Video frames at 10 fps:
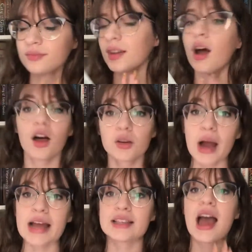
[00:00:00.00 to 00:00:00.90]

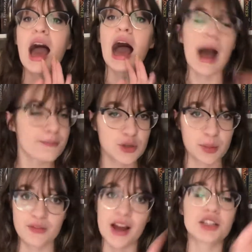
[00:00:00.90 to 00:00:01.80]
Otherwise, up to
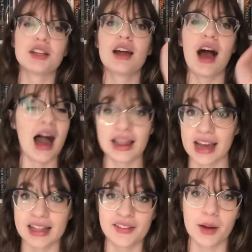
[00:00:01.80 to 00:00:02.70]
perfection, highly,
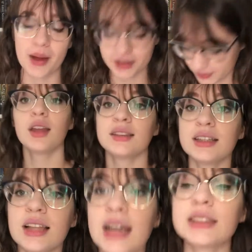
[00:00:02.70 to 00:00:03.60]
highly recommend. The
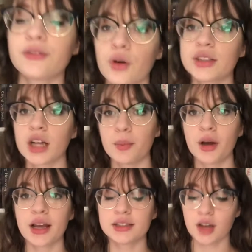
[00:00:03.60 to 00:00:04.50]
last four-star
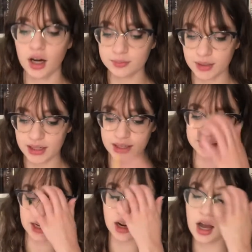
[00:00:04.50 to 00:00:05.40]
book is called Monday's
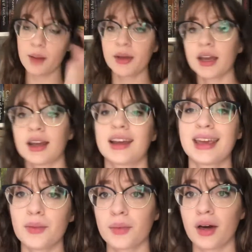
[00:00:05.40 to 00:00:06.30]
Not Coming. I
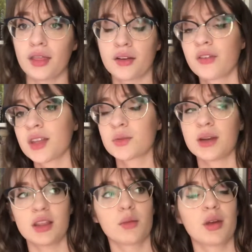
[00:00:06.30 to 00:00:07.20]
can't remember the author for this one
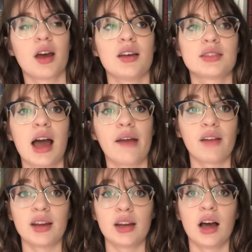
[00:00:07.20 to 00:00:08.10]
either because I
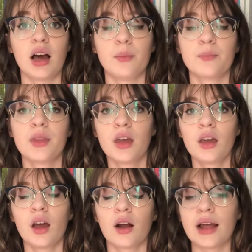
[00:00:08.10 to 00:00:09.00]
read it um
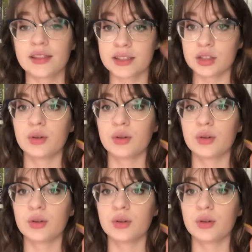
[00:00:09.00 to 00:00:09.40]
or I listened to it